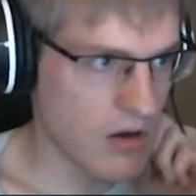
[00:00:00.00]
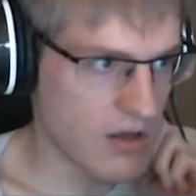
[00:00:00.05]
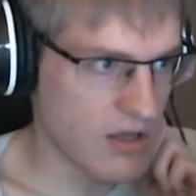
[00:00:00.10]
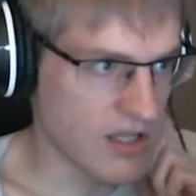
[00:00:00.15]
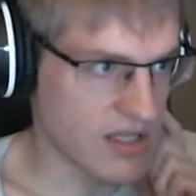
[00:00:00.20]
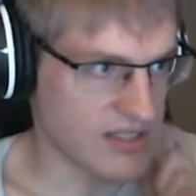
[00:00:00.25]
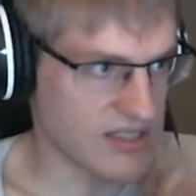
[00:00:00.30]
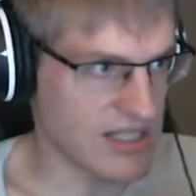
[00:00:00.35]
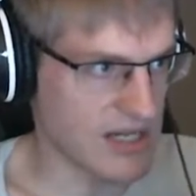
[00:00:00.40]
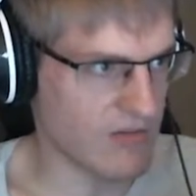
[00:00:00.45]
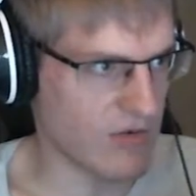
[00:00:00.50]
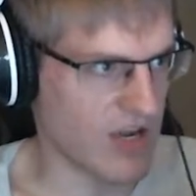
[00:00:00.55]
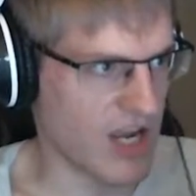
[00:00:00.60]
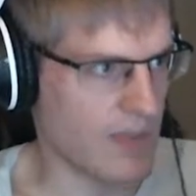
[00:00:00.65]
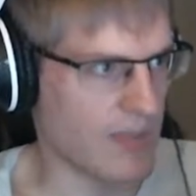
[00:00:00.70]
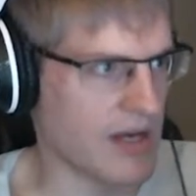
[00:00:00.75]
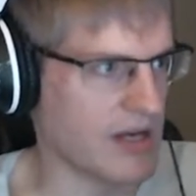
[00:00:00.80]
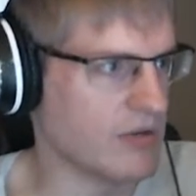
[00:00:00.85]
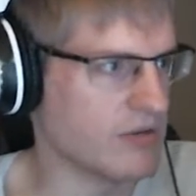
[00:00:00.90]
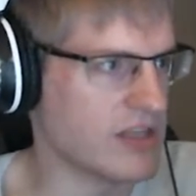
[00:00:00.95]
Instead of going
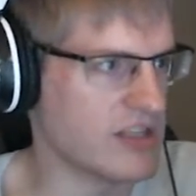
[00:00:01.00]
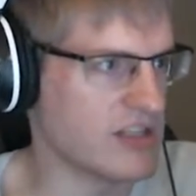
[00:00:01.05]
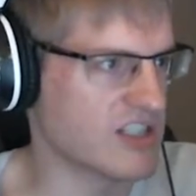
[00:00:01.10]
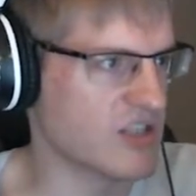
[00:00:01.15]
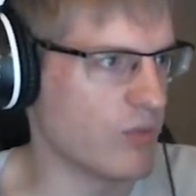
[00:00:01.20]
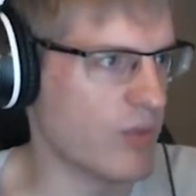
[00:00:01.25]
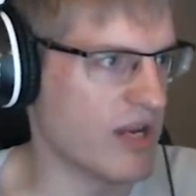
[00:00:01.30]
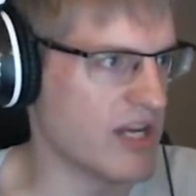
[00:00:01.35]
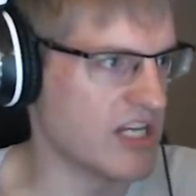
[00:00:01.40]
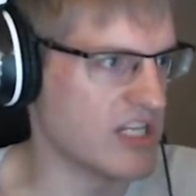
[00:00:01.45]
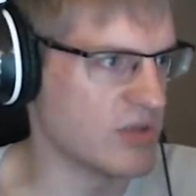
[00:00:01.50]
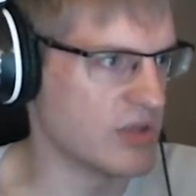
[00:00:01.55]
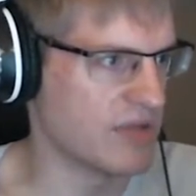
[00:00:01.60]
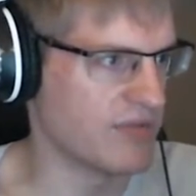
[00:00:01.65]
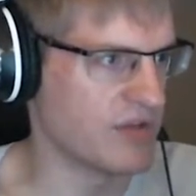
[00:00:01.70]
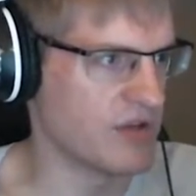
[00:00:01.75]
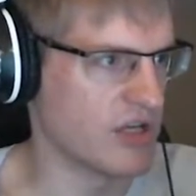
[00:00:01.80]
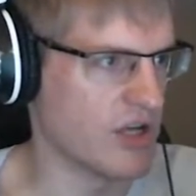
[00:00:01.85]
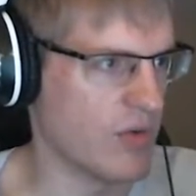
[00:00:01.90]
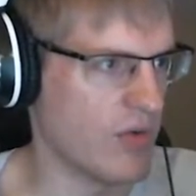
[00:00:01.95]
up, I don't think there's a way to do it if
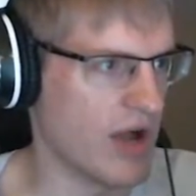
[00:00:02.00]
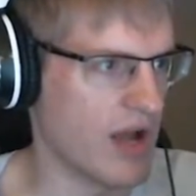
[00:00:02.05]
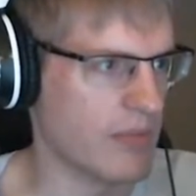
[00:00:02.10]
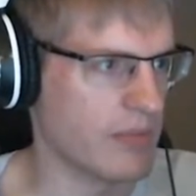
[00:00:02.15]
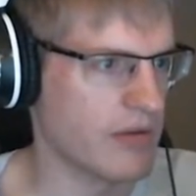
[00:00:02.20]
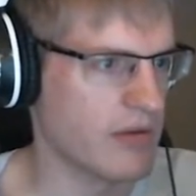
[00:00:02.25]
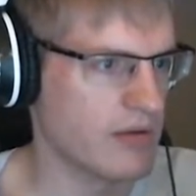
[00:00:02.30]
you go up.